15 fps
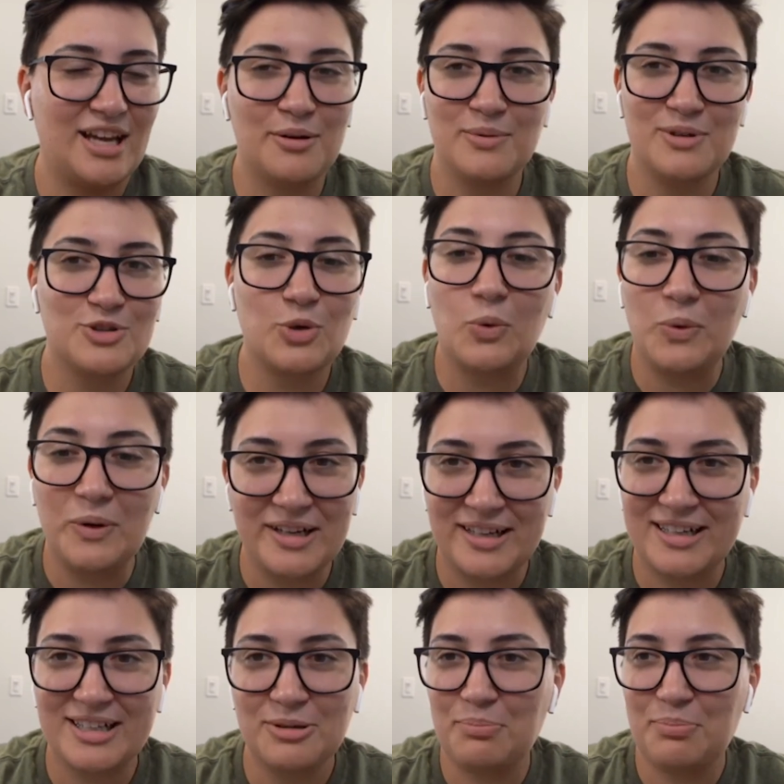get rich
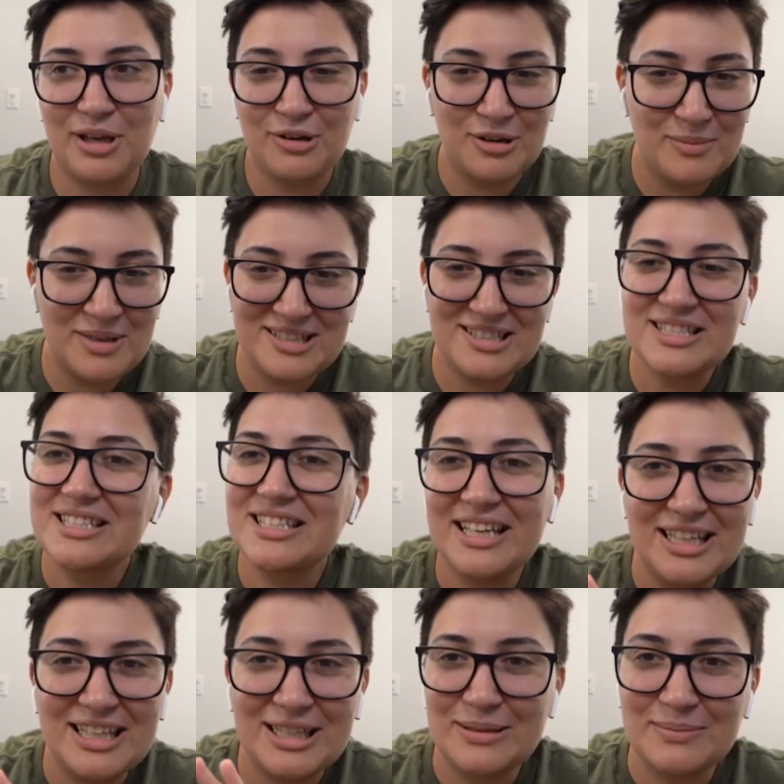quick pyramid
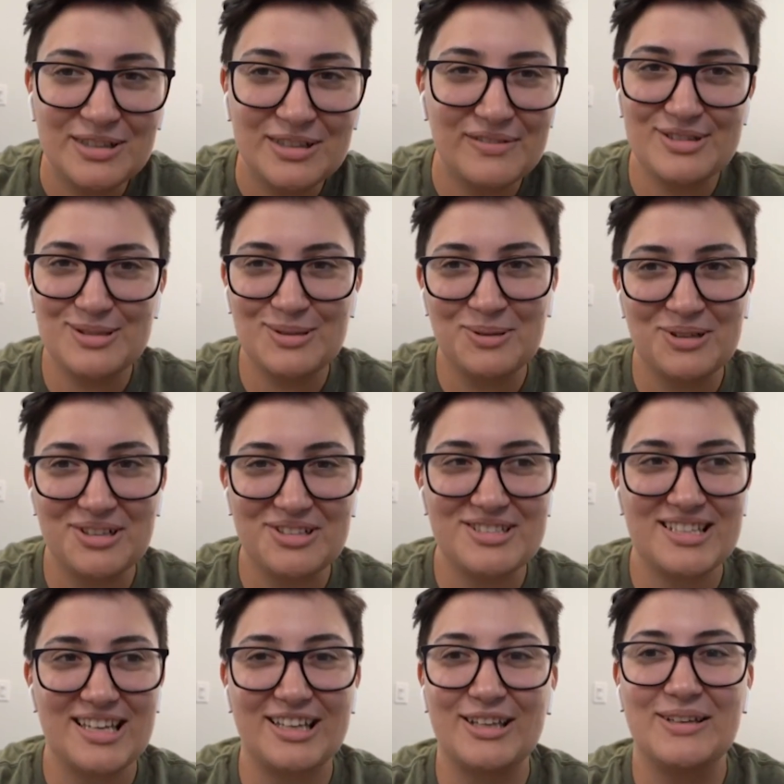scheme of
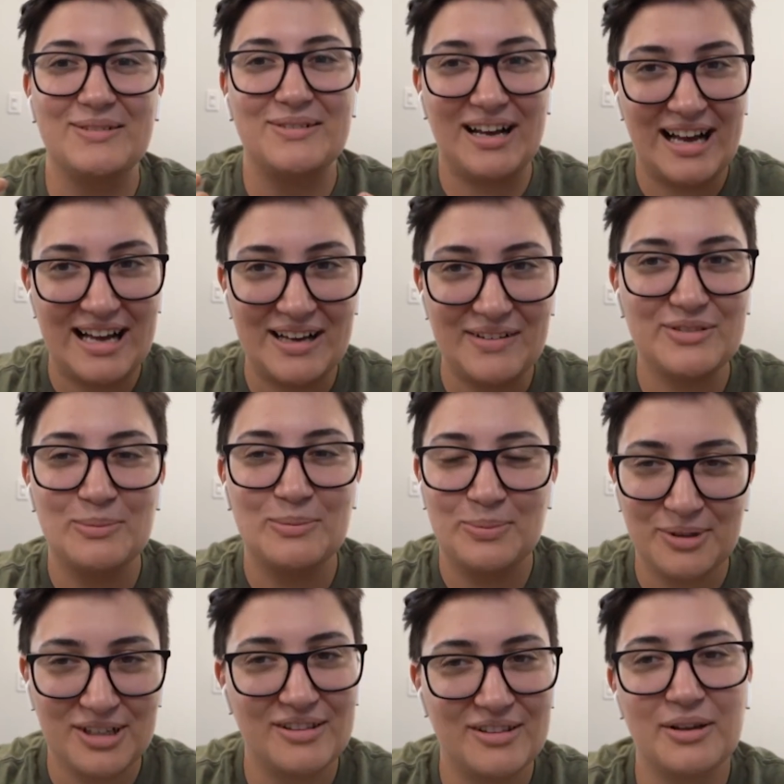sorts. Like you have to
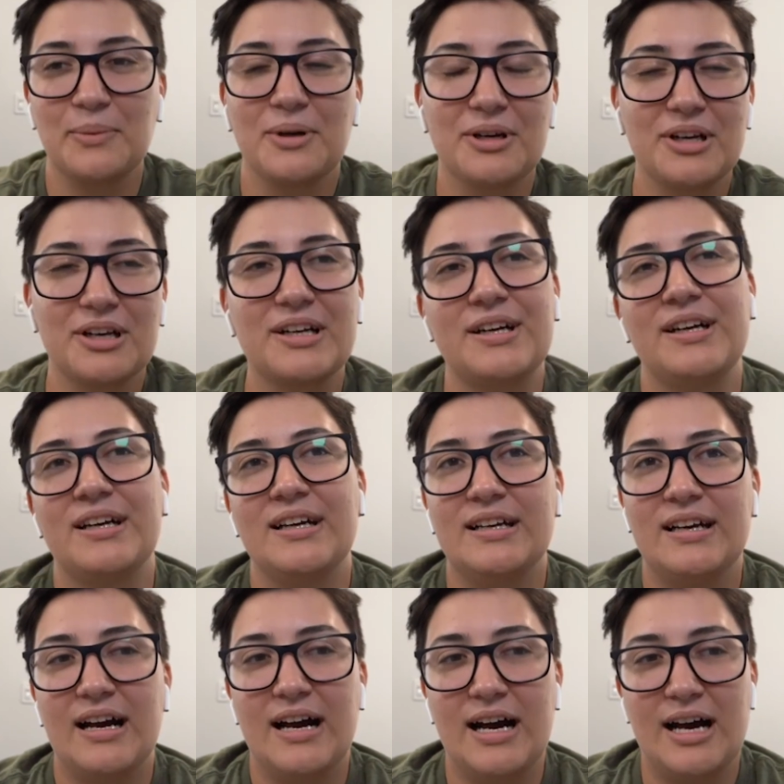put in the work.
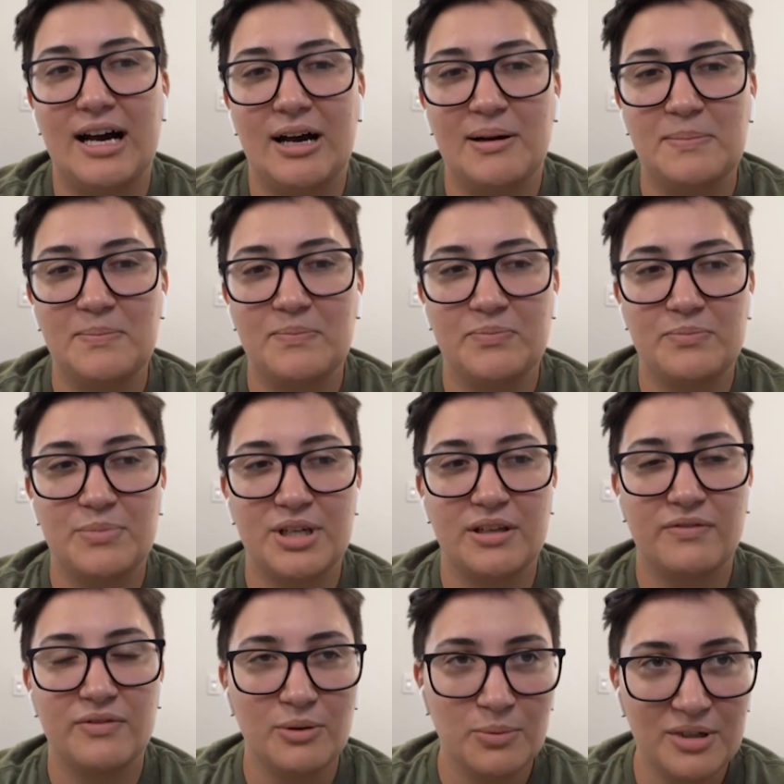
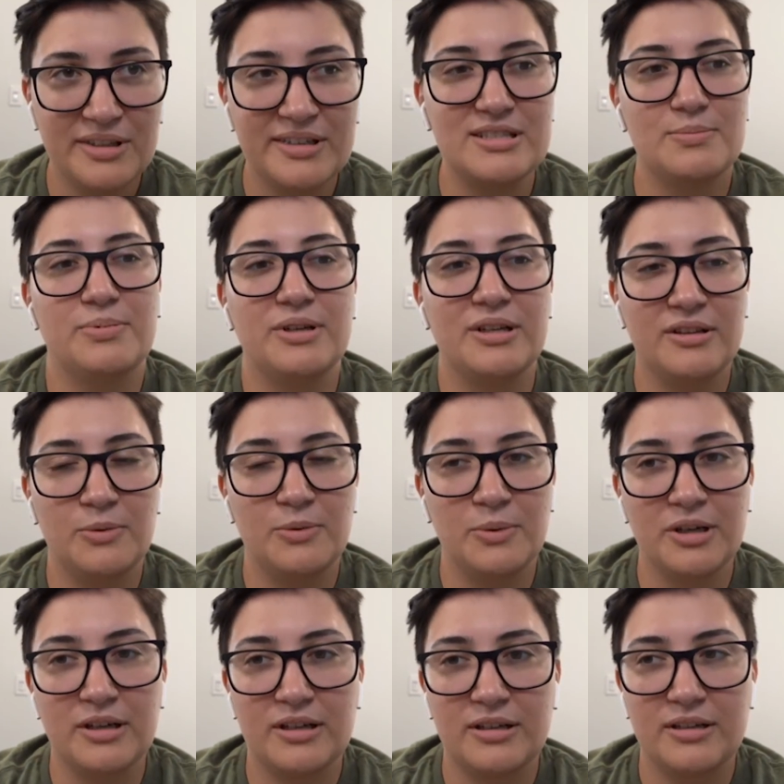But if you're willing to put in the
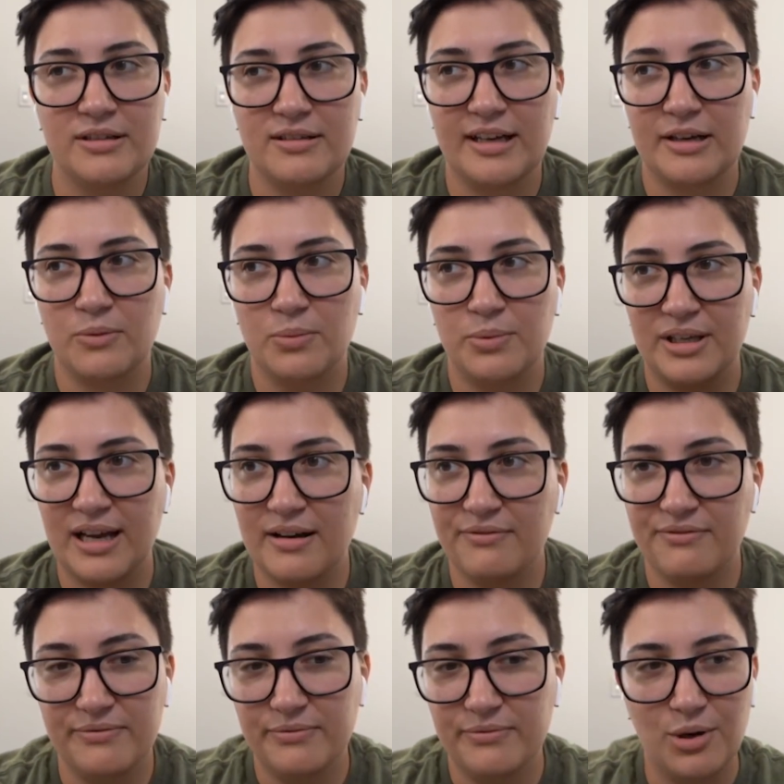work, like we
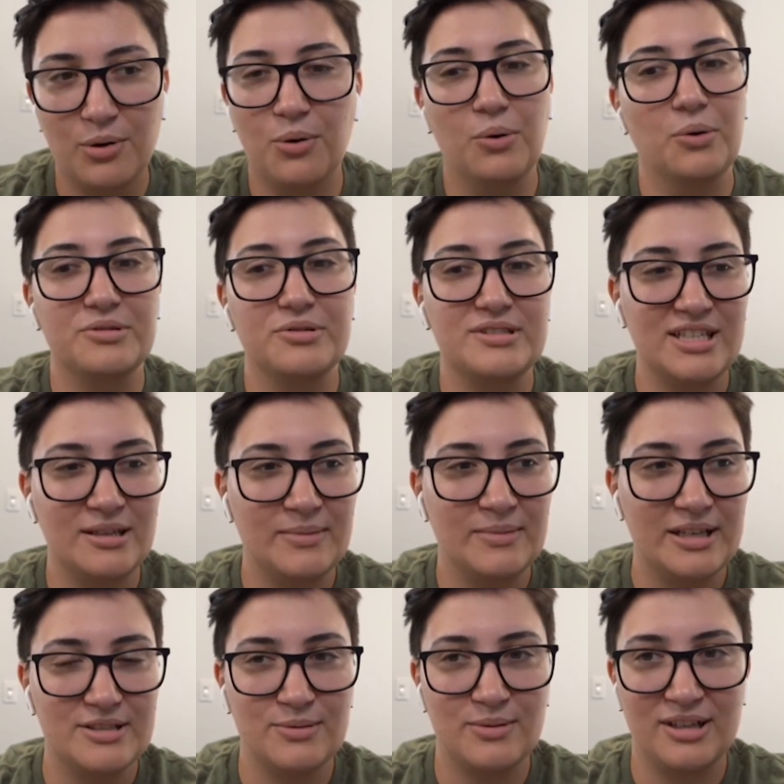have a whole
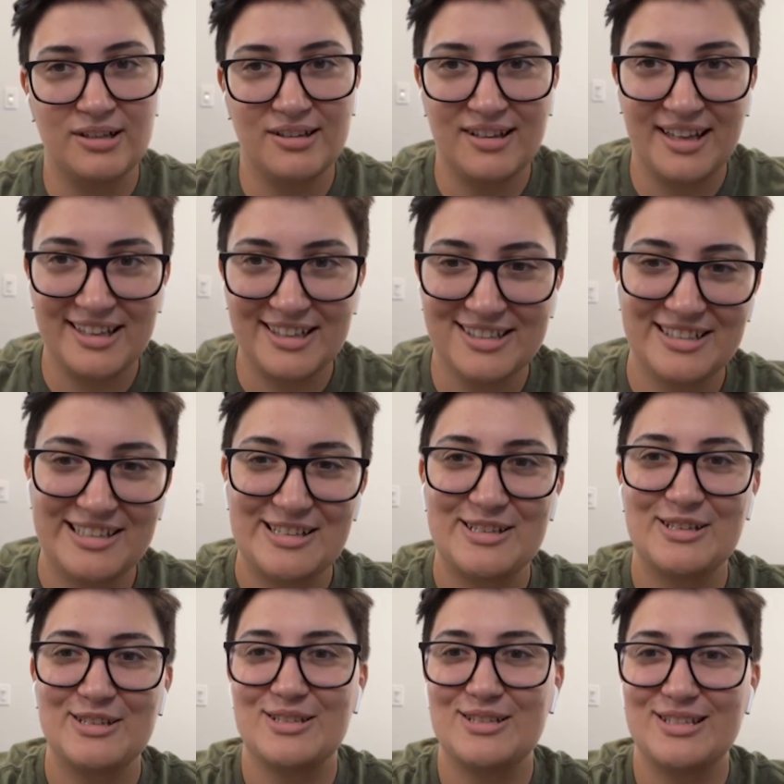team that's ready to like,
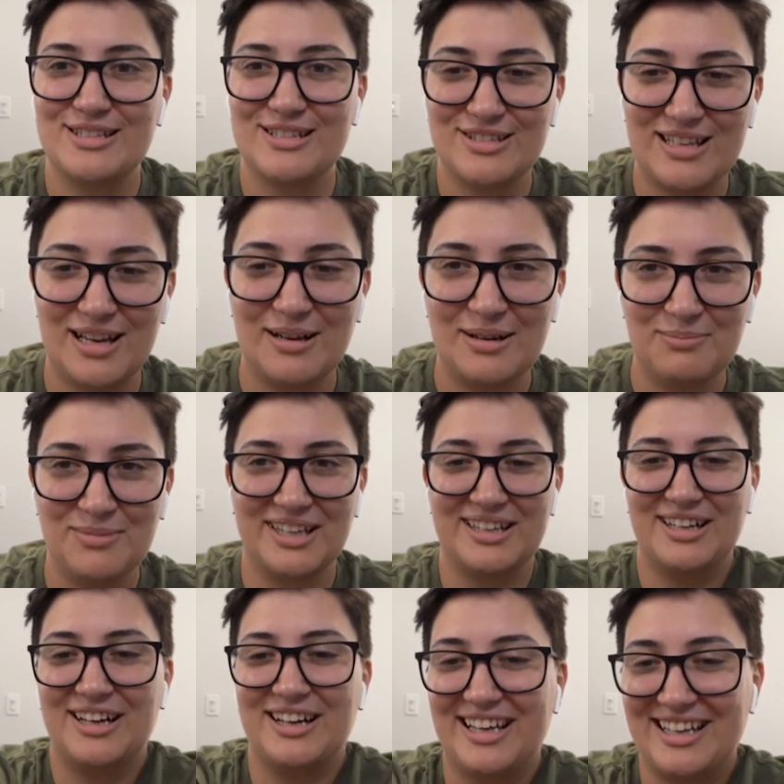I'm
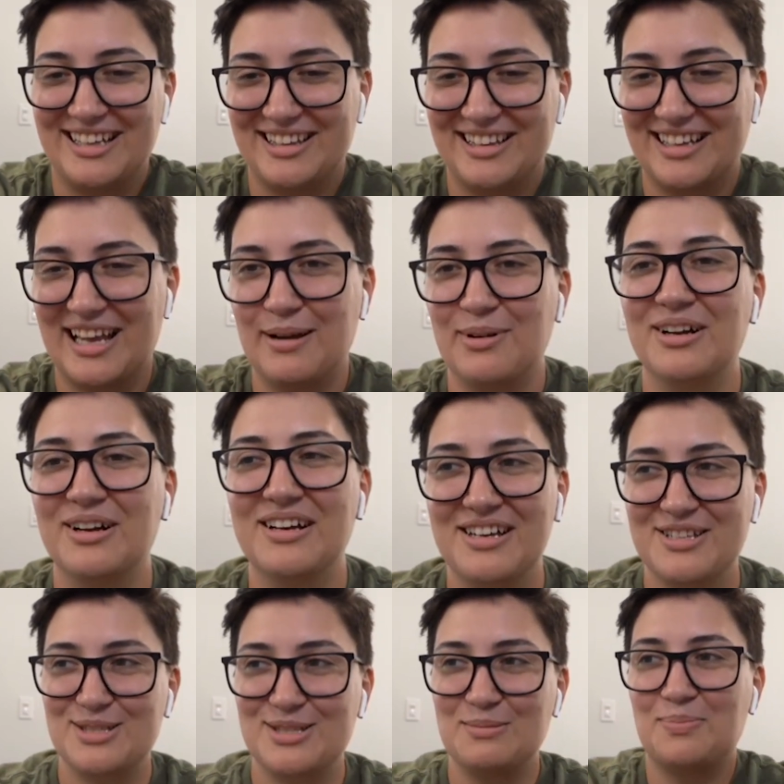like hugging the camera,
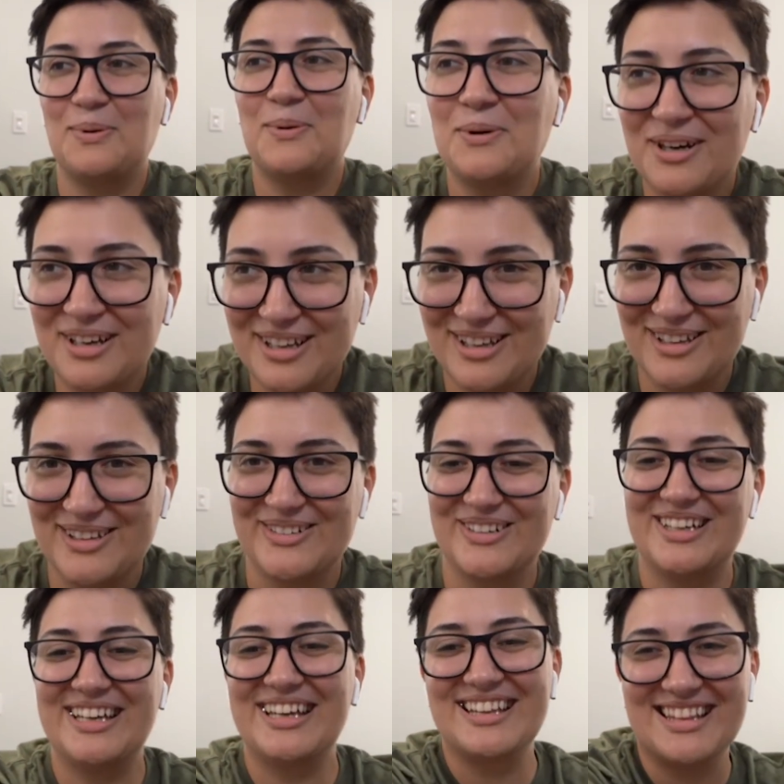support
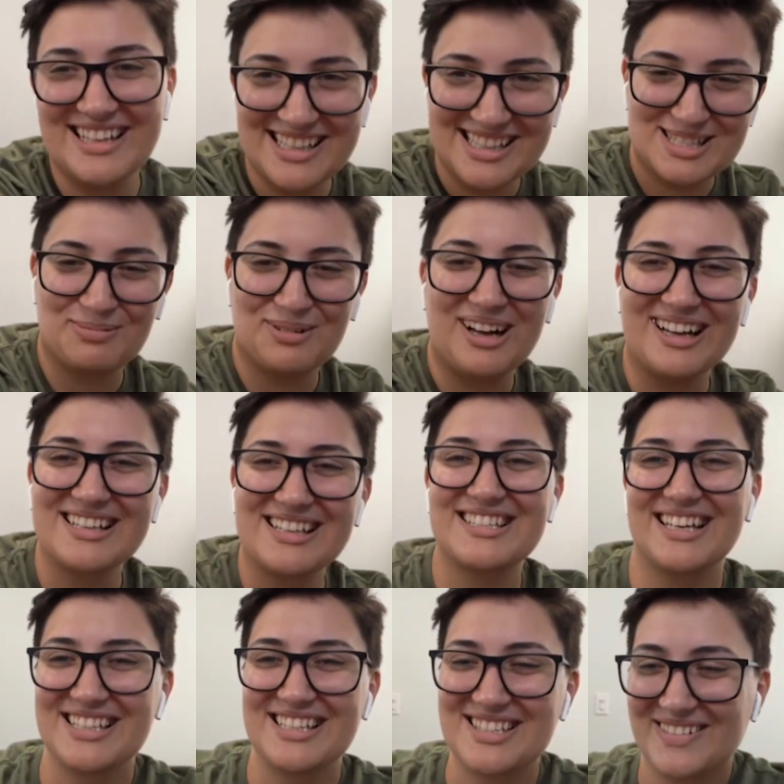you in this
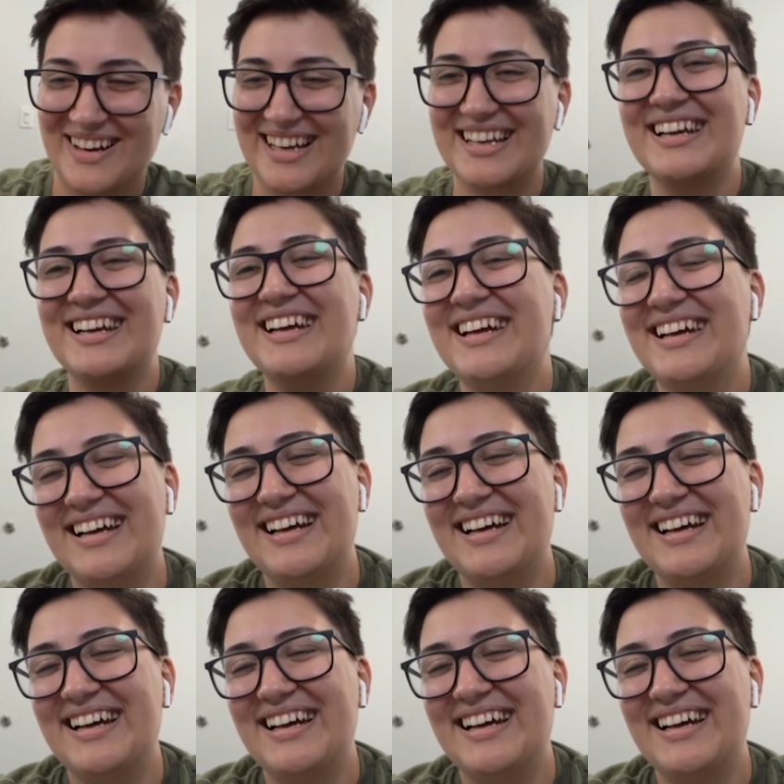process, right?